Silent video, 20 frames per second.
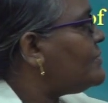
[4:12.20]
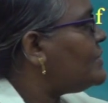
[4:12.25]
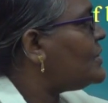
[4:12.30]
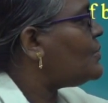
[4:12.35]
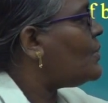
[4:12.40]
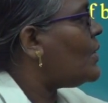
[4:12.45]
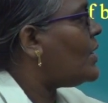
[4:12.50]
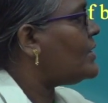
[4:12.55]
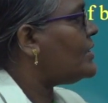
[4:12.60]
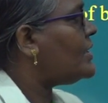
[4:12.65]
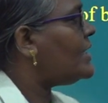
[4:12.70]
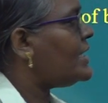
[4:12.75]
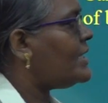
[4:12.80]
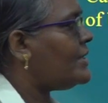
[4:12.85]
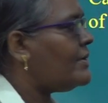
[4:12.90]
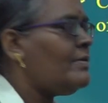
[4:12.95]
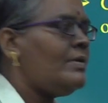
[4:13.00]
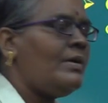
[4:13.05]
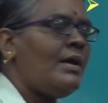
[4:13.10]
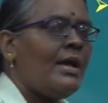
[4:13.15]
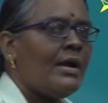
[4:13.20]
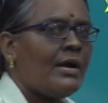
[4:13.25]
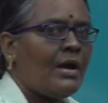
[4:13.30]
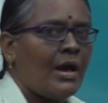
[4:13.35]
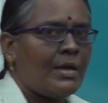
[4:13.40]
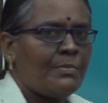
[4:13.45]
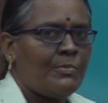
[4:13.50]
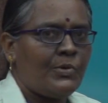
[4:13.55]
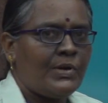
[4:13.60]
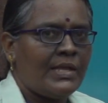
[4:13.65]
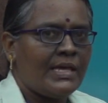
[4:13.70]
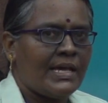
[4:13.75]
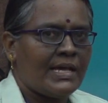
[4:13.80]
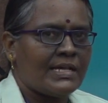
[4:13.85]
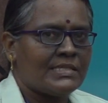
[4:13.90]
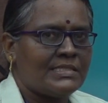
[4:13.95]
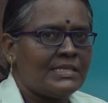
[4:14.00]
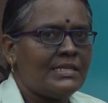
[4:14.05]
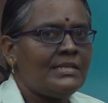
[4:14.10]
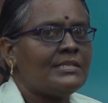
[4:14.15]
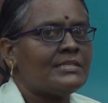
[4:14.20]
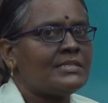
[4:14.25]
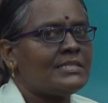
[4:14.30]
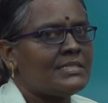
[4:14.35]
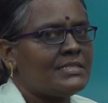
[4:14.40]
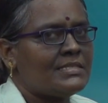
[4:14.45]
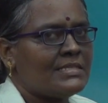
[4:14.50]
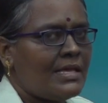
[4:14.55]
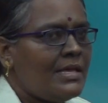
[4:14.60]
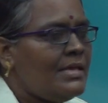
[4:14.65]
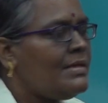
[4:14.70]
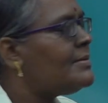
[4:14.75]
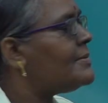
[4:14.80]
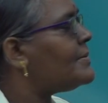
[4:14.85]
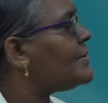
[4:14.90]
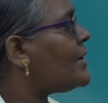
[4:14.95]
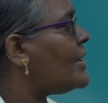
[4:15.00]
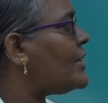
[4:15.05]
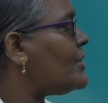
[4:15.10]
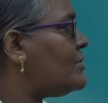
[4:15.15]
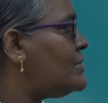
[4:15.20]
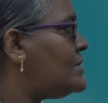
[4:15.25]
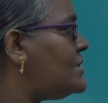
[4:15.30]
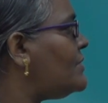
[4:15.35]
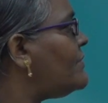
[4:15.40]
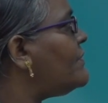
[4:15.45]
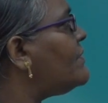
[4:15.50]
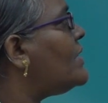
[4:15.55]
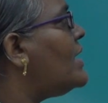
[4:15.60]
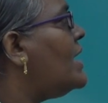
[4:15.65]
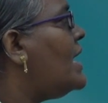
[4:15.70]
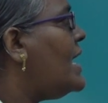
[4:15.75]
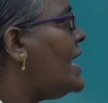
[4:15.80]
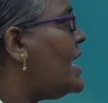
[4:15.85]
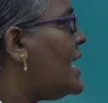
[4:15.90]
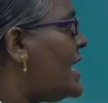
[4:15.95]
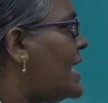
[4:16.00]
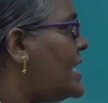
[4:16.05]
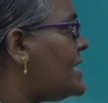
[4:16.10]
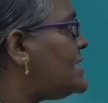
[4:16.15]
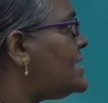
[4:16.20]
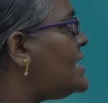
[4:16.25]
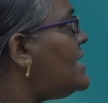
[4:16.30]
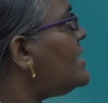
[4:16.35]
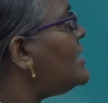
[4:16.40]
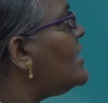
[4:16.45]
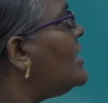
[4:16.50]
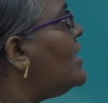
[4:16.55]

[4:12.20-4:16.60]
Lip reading: with water to give carbonic acid. This is a corrosive agent.